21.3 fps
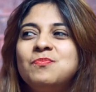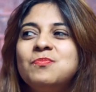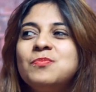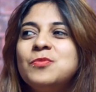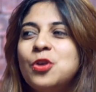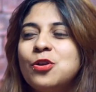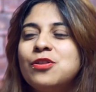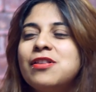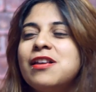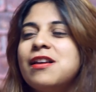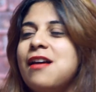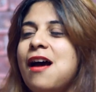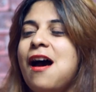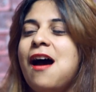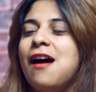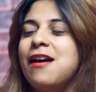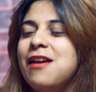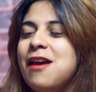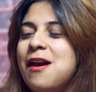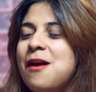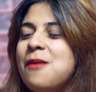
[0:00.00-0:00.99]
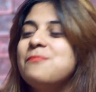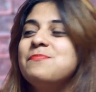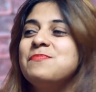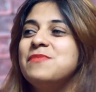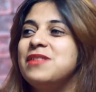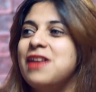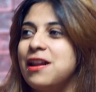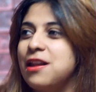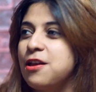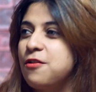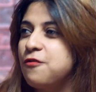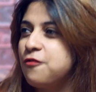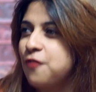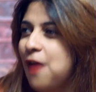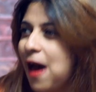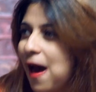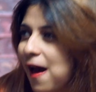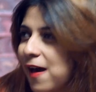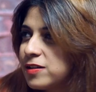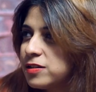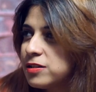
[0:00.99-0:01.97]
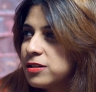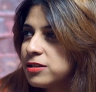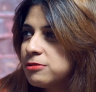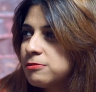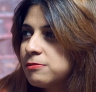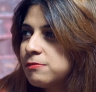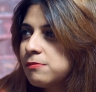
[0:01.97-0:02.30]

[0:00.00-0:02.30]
You think I am getting fat?